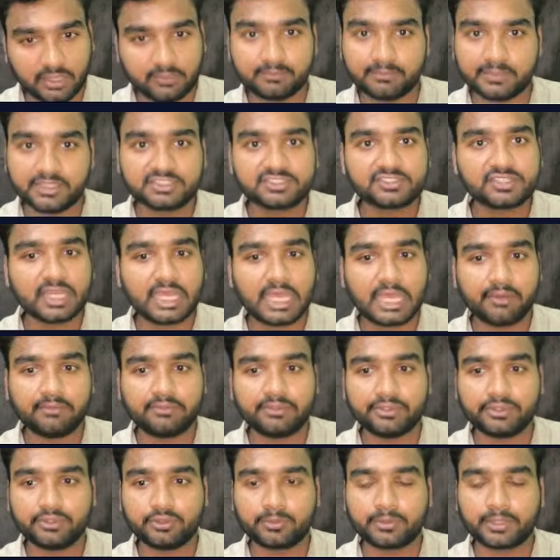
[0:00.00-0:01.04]
must have
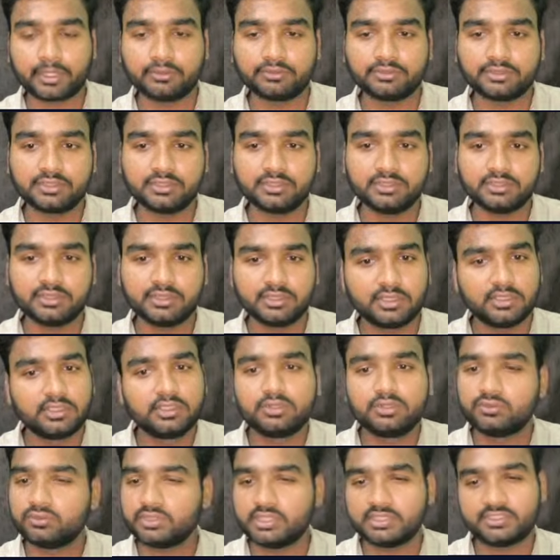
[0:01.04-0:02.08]
in your browser.
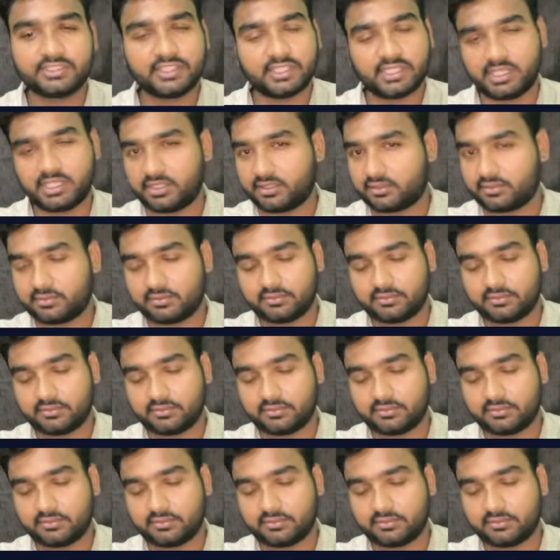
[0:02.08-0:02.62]
Just check it.